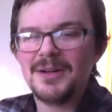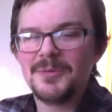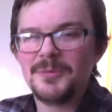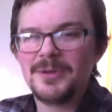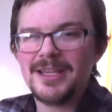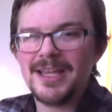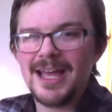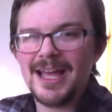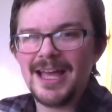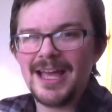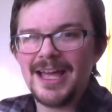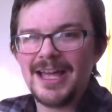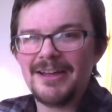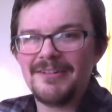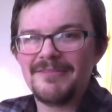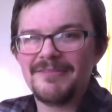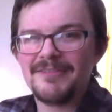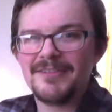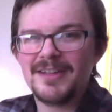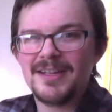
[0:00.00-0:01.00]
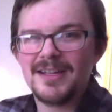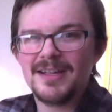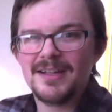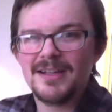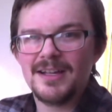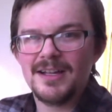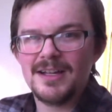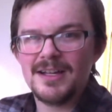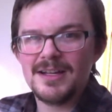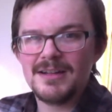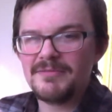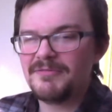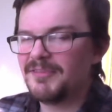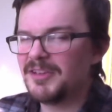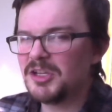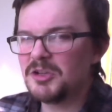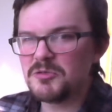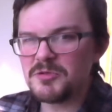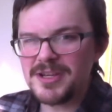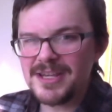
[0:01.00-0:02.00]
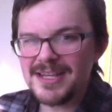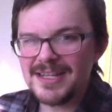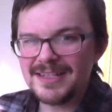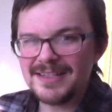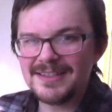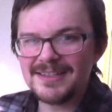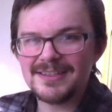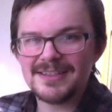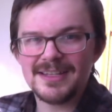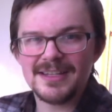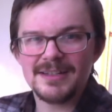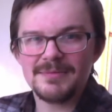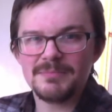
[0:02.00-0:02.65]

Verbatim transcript: we have uh, figurines,